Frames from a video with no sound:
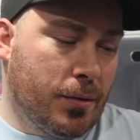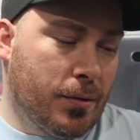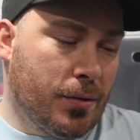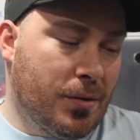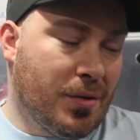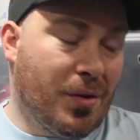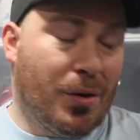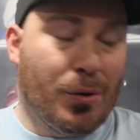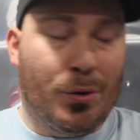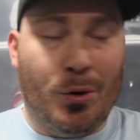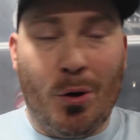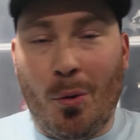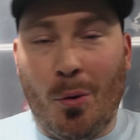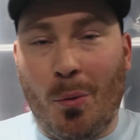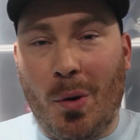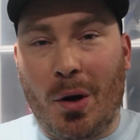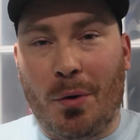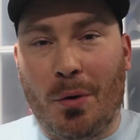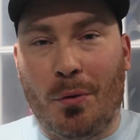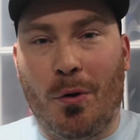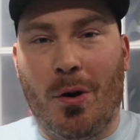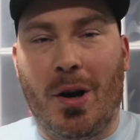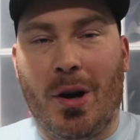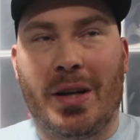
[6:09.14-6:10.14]
So I've got
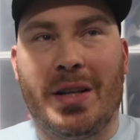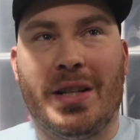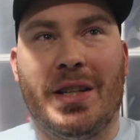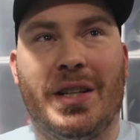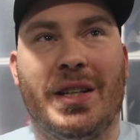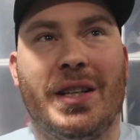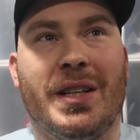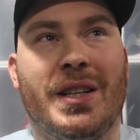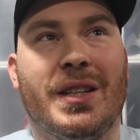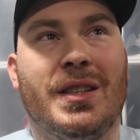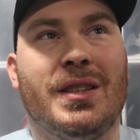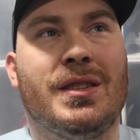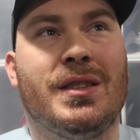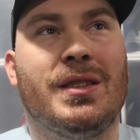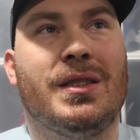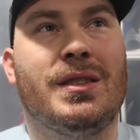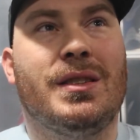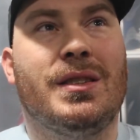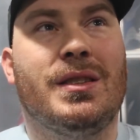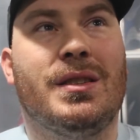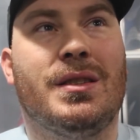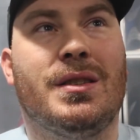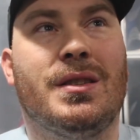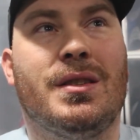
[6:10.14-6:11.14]
one right here.
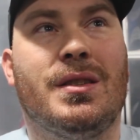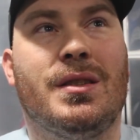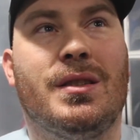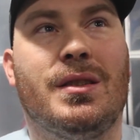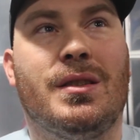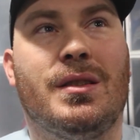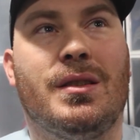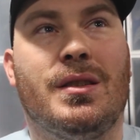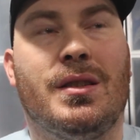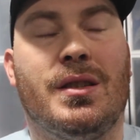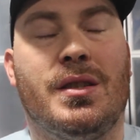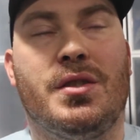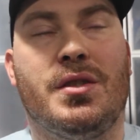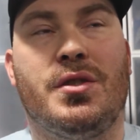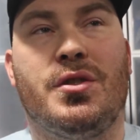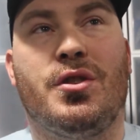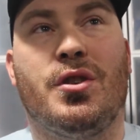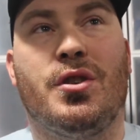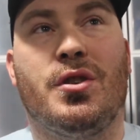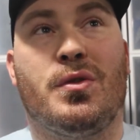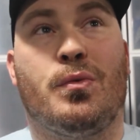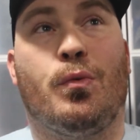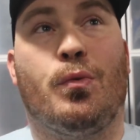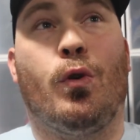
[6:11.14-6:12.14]
It's
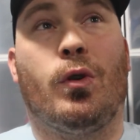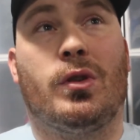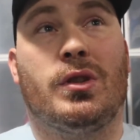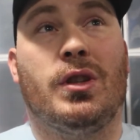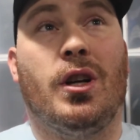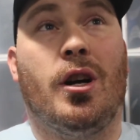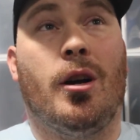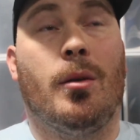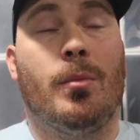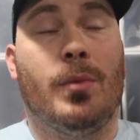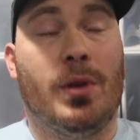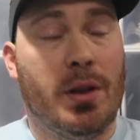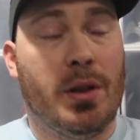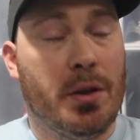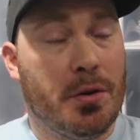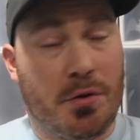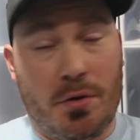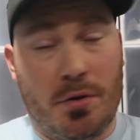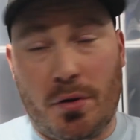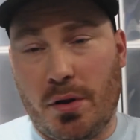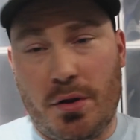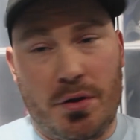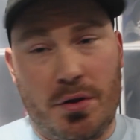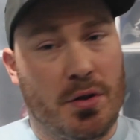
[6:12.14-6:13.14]
just rocked up,
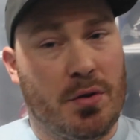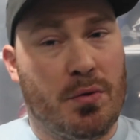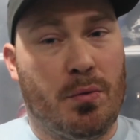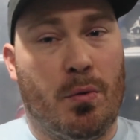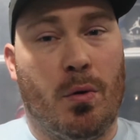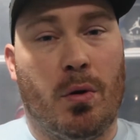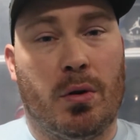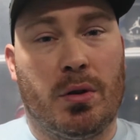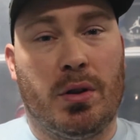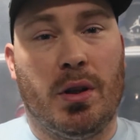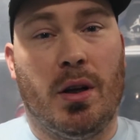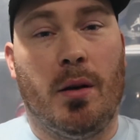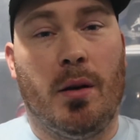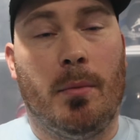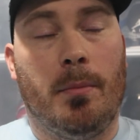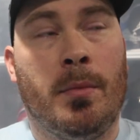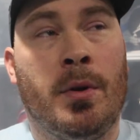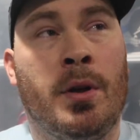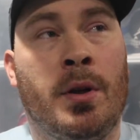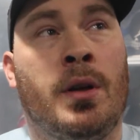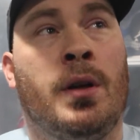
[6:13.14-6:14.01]
literally just rocked up,